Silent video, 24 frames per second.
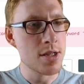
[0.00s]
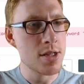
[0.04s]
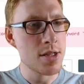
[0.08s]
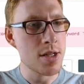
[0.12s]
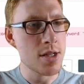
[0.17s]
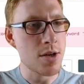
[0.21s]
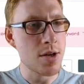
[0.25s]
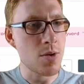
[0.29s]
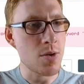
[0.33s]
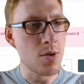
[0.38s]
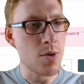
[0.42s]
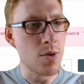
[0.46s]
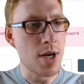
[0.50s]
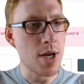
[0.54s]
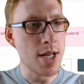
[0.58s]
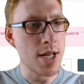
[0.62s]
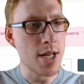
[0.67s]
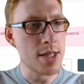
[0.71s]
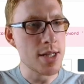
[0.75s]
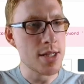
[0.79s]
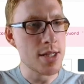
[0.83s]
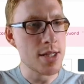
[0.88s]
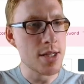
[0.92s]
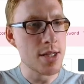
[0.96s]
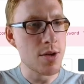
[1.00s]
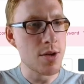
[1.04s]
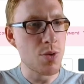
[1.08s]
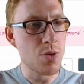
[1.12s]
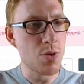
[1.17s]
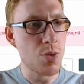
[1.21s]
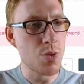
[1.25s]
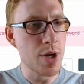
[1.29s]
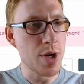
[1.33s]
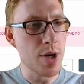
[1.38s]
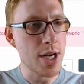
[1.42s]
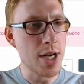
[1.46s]
So let's
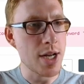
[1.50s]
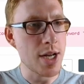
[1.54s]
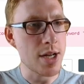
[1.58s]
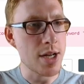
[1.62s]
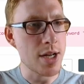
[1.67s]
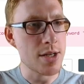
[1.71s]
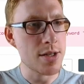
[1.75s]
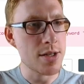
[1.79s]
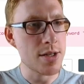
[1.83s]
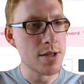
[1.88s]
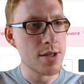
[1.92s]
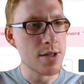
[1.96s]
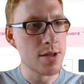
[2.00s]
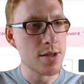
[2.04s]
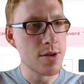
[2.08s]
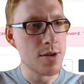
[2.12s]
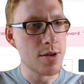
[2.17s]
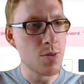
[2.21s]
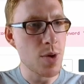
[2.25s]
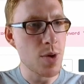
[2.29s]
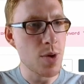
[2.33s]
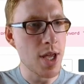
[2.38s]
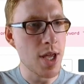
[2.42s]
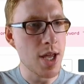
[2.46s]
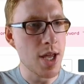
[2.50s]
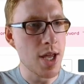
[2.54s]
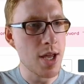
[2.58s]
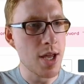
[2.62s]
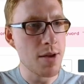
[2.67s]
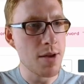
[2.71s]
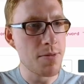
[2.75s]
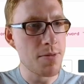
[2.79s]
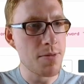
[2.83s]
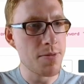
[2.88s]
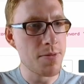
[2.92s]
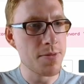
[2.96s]
read it. We
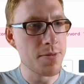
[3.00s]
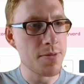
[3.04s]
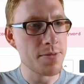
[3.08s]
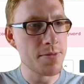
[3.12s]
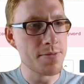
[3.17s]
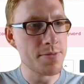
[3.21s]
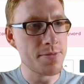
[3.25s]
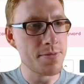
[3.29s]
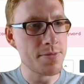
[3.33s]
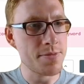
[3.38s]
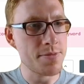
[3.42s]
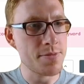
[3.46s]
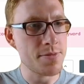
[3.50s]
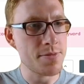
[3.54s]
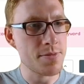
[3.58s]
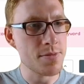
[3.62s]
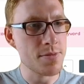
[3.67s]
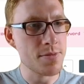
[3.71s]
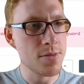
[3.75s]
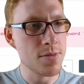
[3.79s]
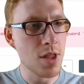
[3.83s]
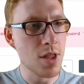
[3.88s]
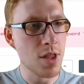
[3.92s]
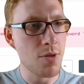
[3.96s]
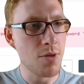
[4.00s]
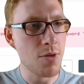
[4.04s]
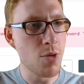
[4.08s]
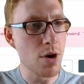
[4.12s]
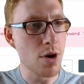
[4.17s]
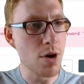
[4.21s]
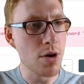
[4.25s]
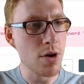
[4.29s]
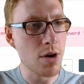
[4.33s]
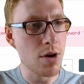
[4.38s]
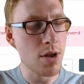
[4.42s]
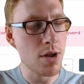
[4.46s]
have
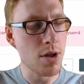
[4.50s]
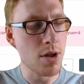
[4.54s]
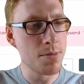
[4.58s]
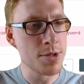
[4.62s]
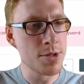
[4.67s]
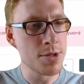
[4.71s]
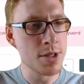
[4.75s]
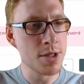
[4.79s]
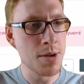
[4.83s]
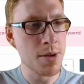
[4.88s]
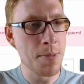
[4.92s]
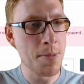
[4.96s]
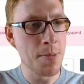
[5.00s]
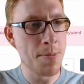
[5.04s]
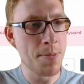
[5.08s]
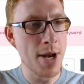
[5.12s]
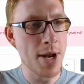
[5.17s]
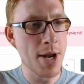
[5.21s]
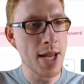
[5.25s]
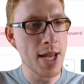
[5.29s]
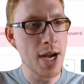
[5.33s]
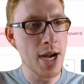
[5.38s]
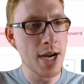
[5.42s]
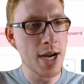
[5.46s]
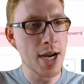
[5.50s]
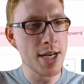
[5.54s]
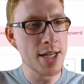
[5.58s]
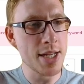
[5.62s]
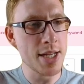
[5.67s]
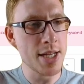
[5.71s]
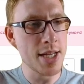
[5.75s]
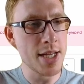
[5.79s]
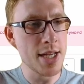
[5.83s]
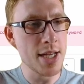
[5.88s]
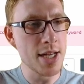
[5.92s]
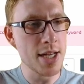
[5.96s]
4 columns: player
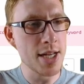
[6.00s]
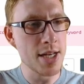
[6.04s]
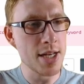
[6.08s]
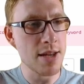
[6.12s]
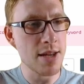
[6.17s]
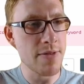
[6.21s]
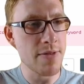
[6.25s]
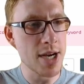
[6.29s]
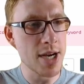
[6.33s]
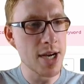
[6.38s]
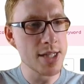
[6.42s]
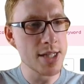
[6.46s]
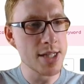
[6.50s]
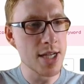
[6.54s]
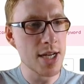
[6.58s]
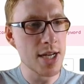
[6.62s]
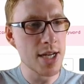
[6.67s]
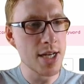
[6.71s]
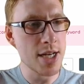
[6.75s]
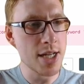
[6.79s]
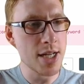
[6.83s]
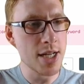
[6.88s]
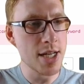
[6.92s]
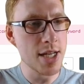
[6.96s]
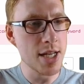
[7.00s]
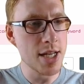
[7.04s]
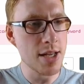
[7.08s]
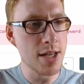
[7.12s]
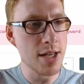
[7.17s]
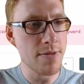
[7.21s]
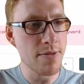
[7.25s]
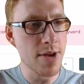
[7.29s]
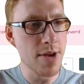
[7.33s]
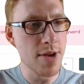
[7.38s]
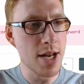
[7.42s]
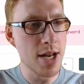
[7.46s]
ID, device ID,
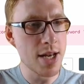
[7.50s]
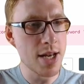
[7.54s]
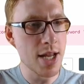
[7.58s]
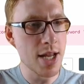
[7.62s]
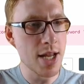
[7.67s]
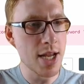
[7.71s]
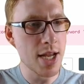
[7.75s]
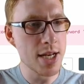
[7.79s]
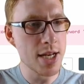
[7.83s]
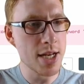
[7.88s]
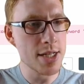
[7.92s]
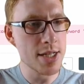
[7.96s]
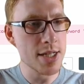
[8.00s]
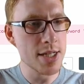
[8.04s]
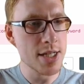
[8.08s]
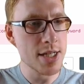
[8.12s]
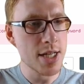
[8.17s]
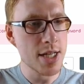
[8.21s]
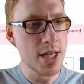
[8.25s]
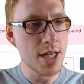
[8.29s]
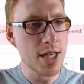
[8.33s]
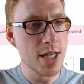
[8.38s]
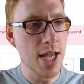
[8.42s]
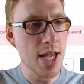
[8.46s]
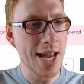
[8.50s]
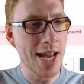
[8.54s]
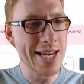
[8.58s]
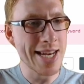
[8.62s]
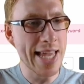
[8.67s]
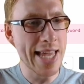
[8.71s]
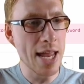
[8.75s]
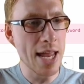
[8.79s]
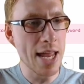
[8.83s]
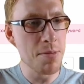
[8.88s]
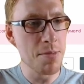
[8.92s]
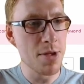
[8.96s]
event date, and
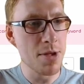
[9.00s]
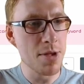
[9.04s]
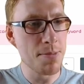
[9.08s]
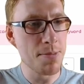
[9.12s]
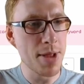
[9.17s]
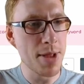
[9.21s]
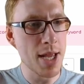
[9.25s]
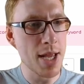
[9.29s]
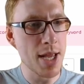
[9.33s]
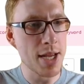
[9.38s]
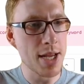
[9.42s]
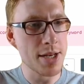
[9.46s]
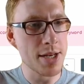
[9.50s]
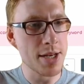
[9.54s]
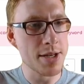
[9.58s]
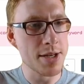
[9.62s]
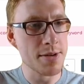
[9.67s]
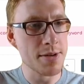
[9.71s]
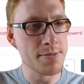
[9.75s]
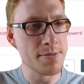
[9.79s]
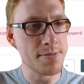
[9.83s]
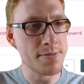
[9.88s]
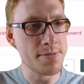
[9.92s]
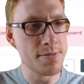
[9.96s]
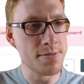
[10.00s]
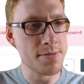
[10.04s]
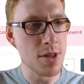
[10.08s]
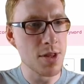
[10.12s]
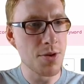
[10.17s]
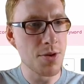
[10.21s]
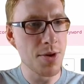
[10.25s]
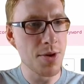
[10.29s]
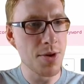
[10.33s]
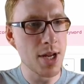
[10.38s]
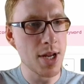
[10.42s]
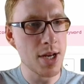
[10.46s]
games played.
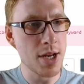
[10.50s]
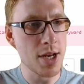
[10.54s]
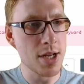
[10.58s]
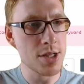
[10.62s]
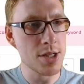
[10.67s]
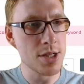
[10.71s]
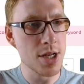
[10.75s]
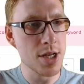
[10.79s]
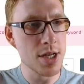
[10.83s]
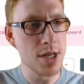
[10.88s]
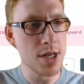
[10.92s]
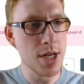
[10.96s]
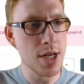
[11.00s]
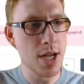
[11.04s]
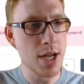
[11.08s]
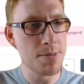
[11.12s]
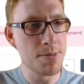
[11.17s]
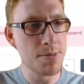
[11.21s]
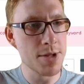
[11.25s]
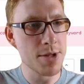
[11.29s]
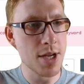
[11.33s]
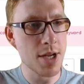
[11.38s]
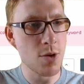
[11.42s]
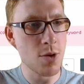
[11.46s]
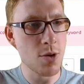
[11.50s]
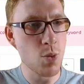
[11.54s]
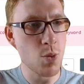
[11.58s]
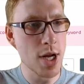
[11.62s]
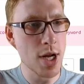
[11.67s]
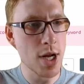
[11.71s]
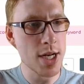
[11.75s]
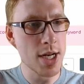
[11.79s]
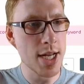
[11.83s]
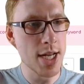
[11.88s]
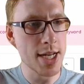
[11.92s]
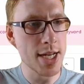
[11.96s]
3 integer types and
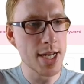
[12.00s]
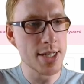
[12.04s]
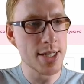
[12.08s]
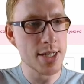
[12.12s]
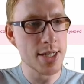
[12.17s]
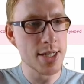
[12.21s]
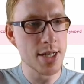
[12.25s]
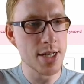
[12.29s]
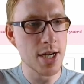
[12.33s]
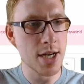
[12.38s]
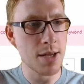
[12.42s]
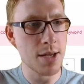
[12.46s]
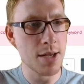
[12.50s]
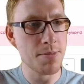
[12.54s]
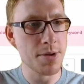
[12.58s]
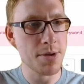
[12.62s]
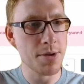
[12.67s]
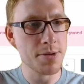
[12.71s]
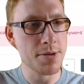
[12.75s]
1 date type.